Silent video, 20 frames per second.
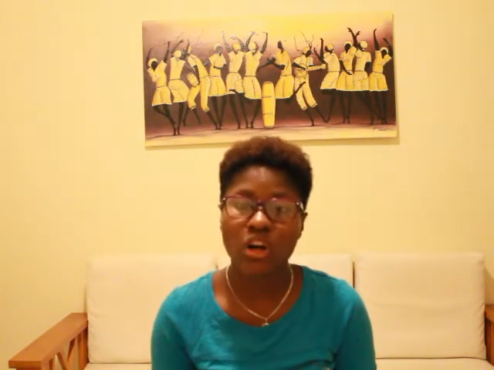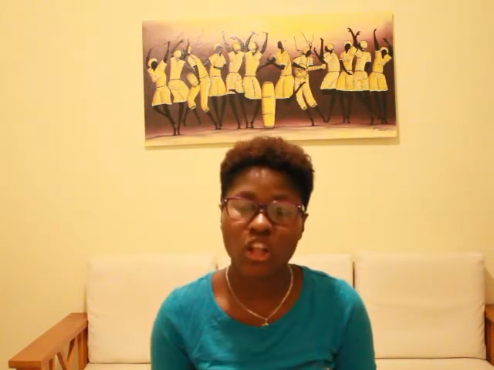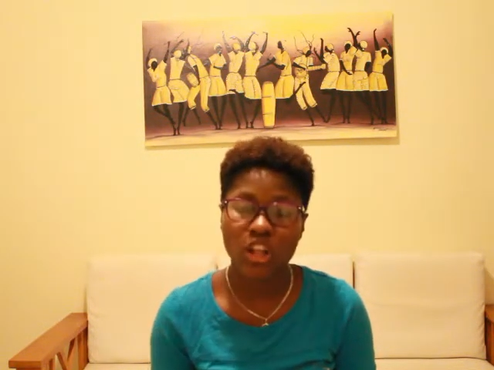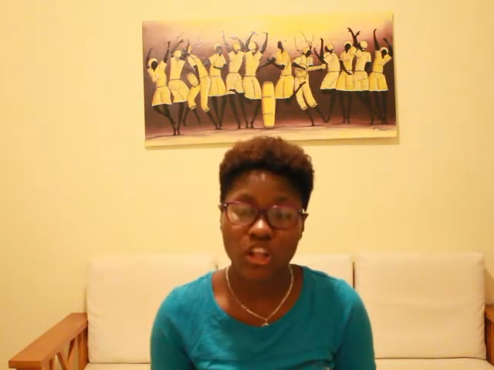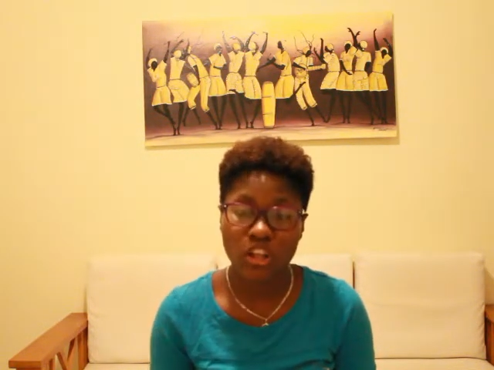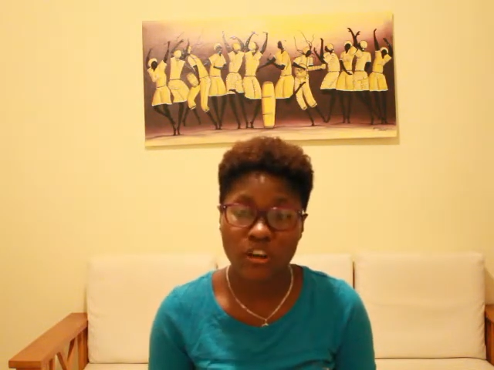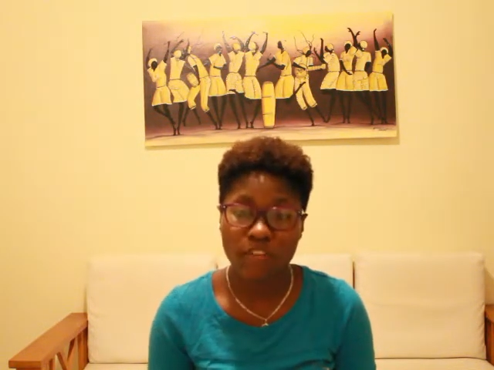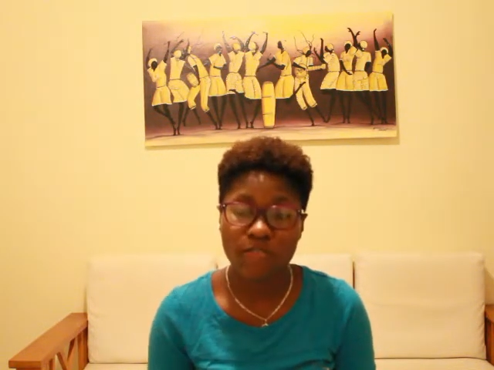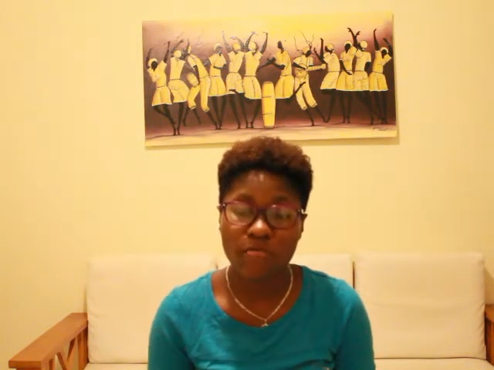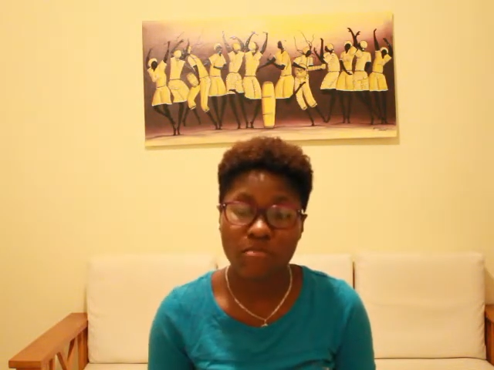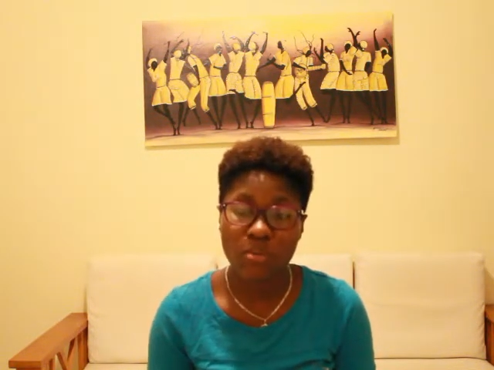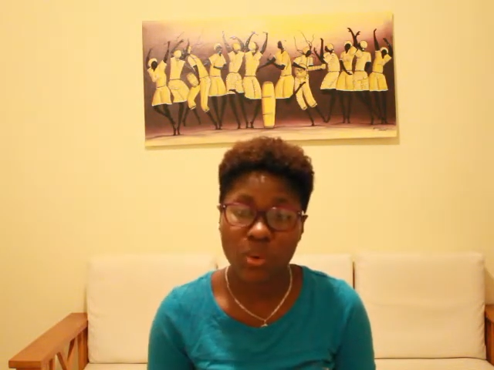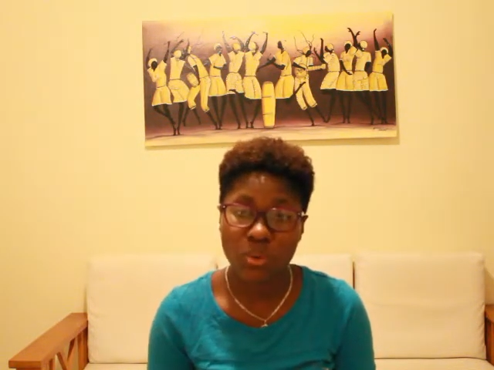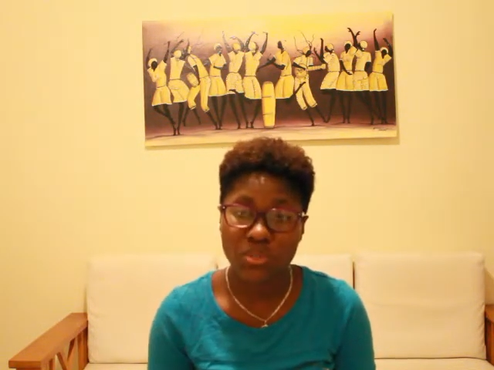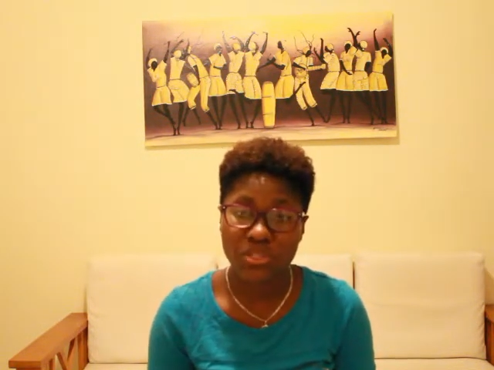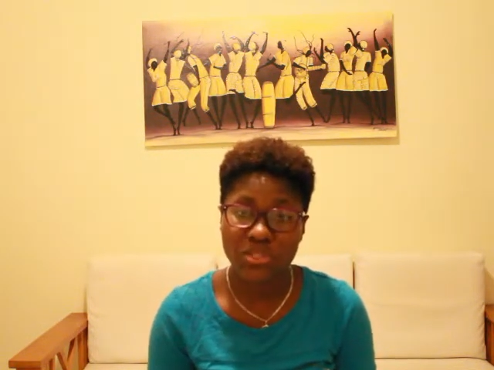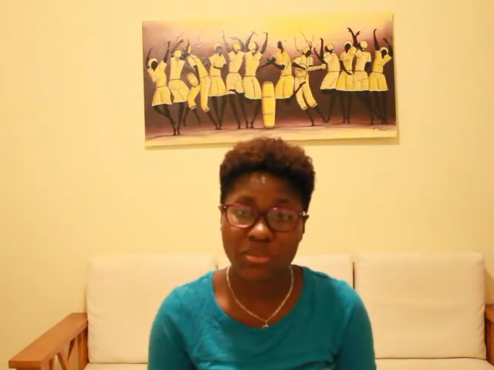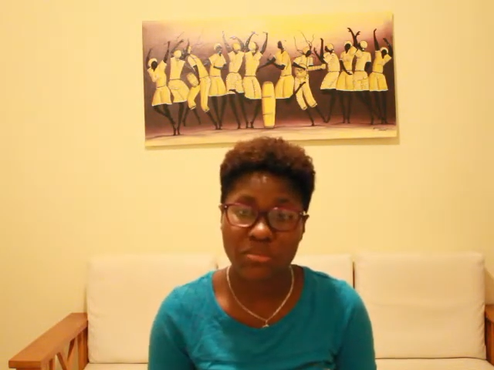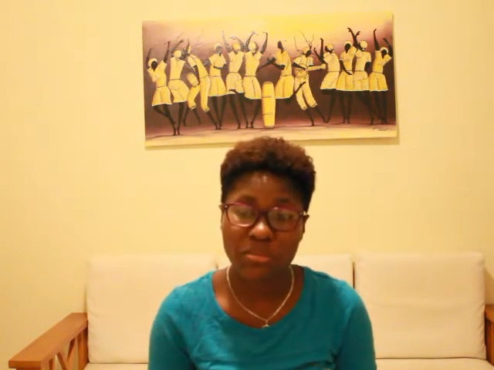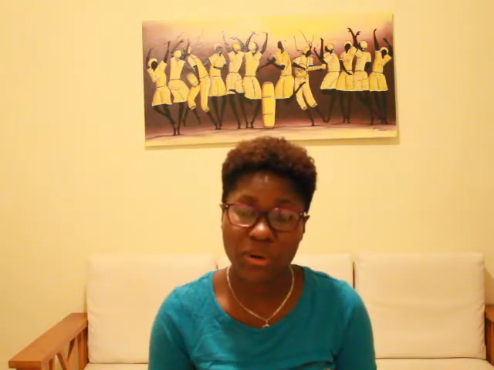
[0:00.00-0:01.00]
love
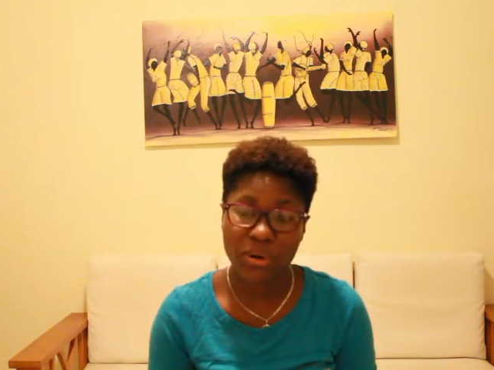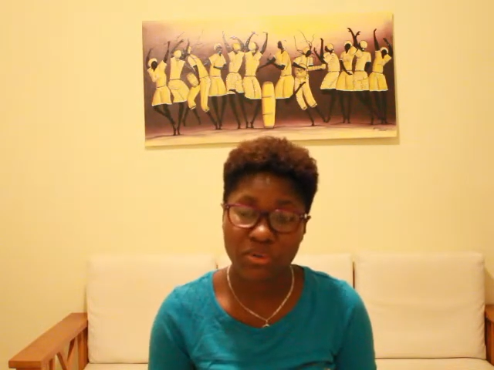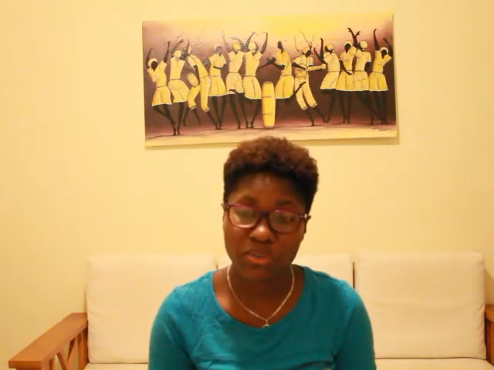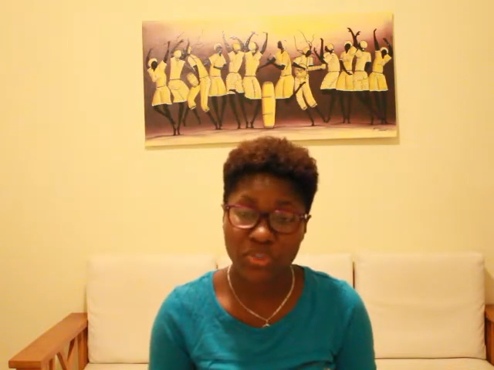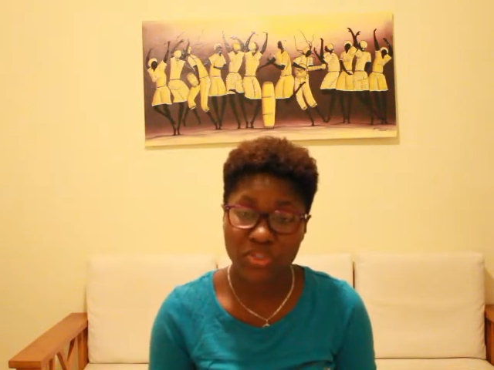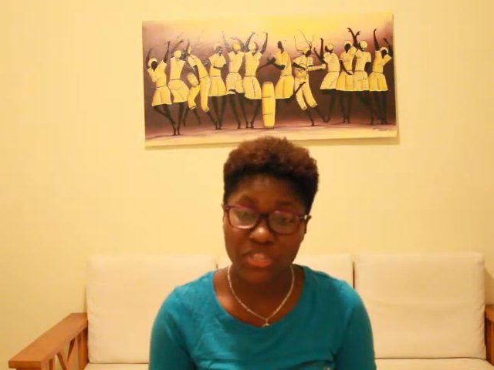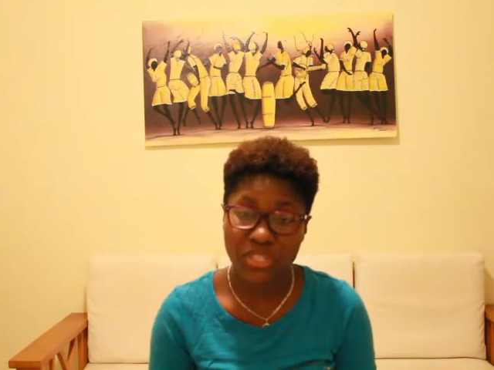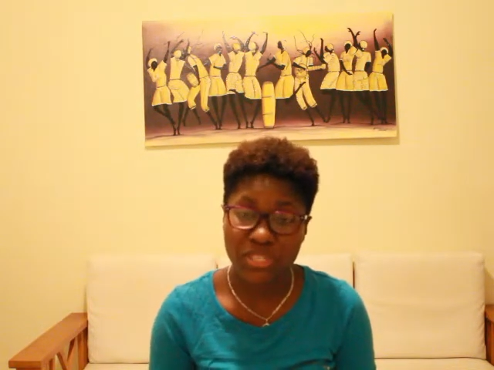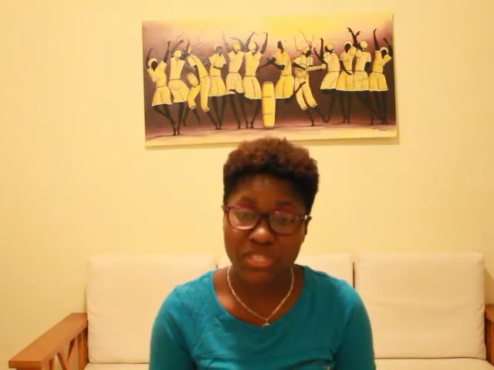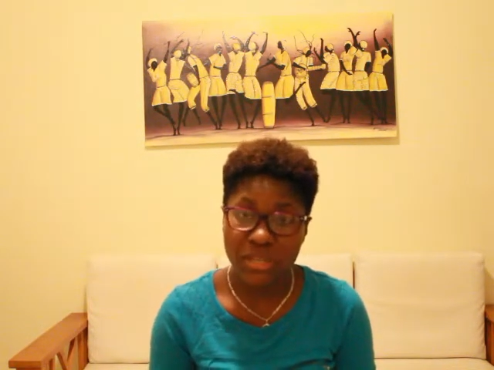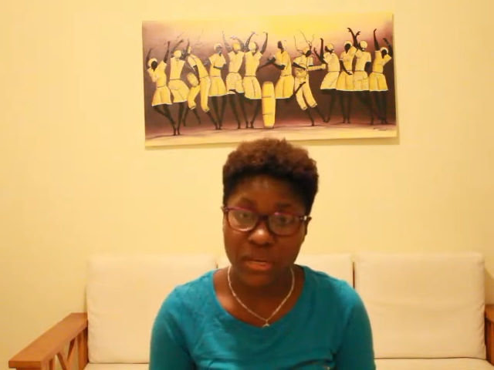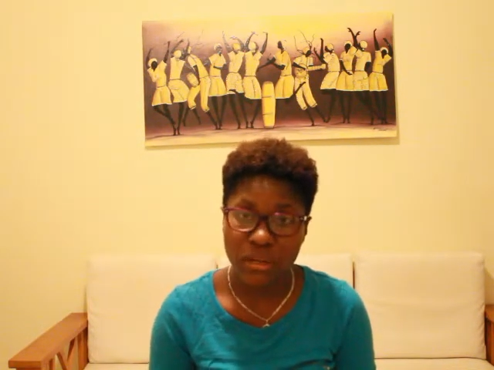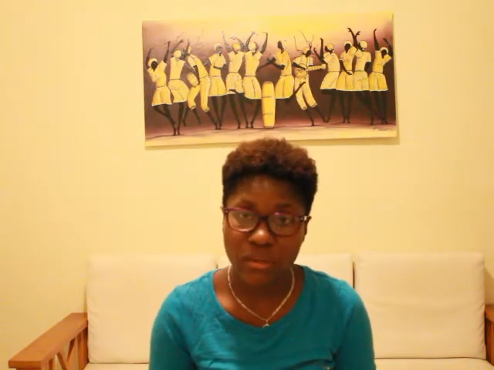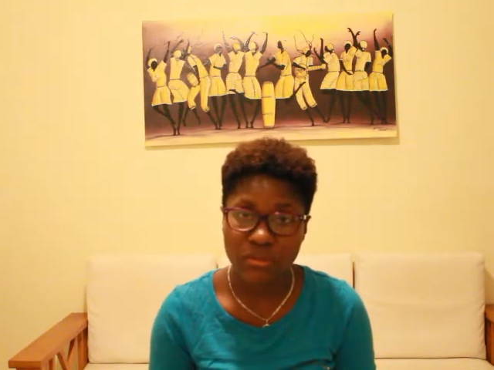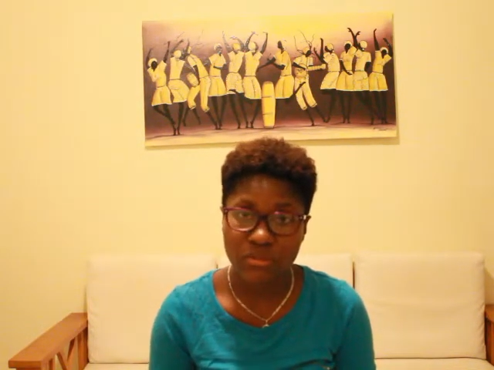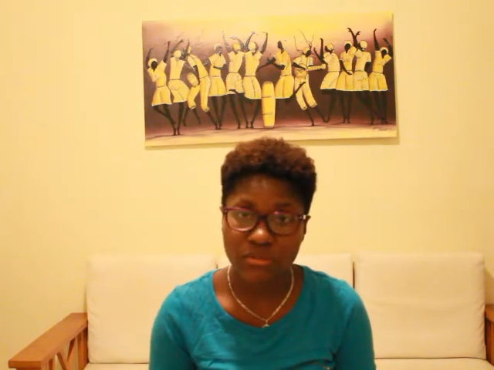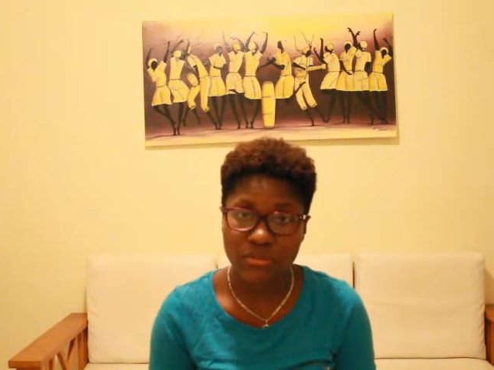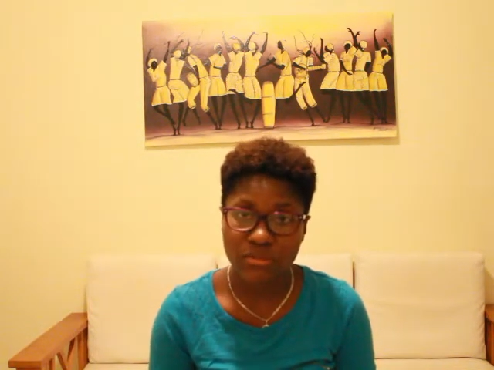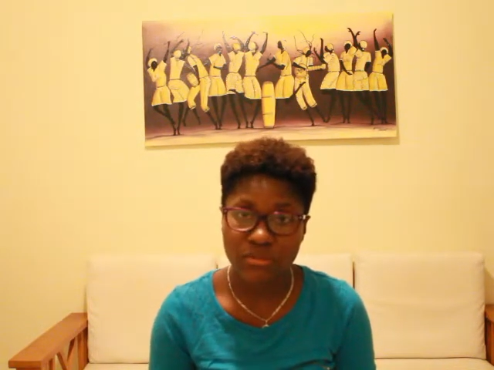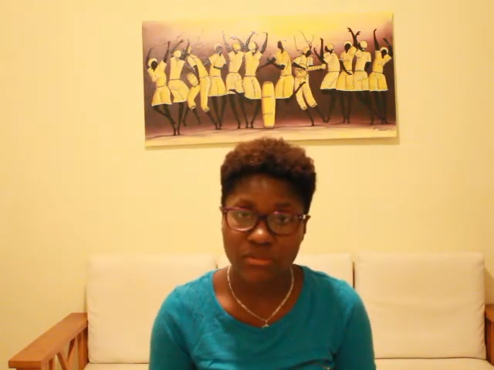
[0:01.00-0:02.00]
most about
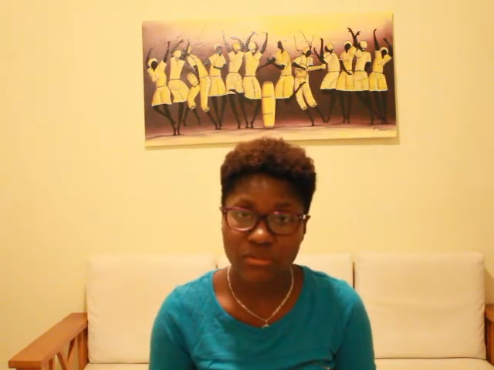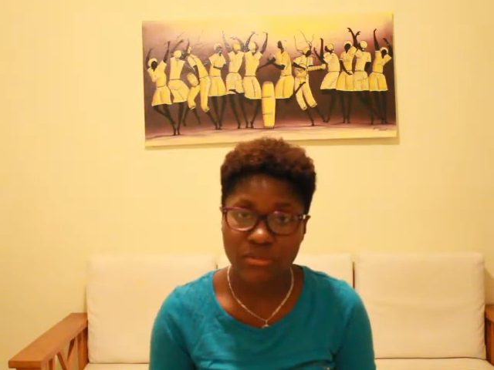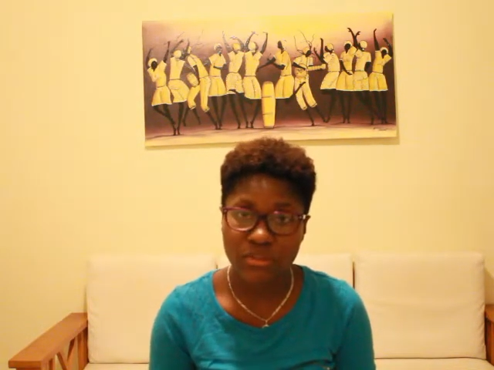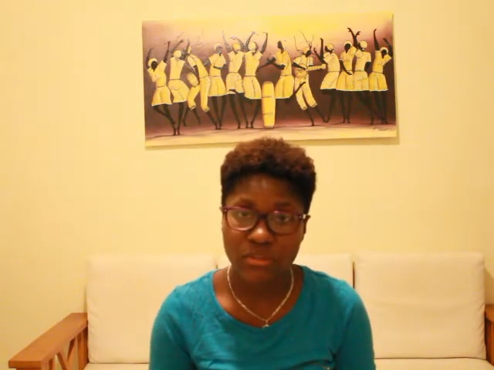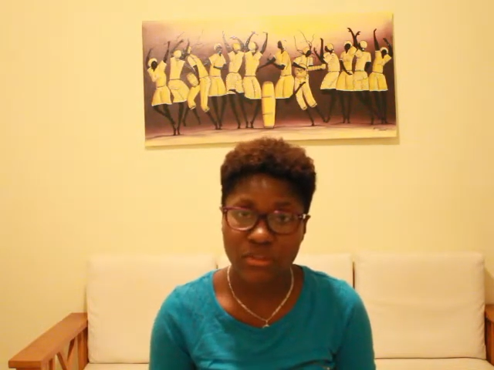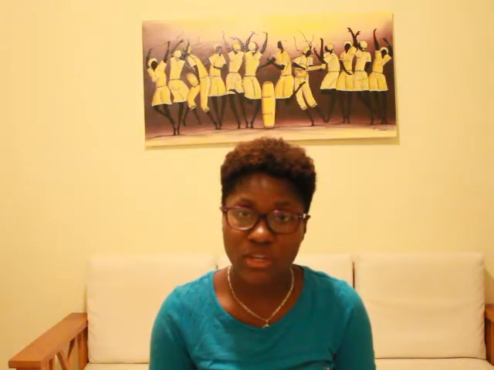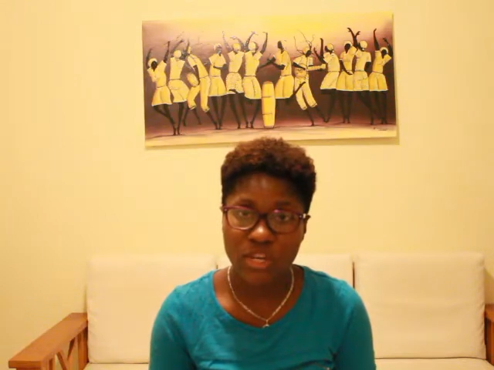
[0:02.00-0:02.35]
yourself?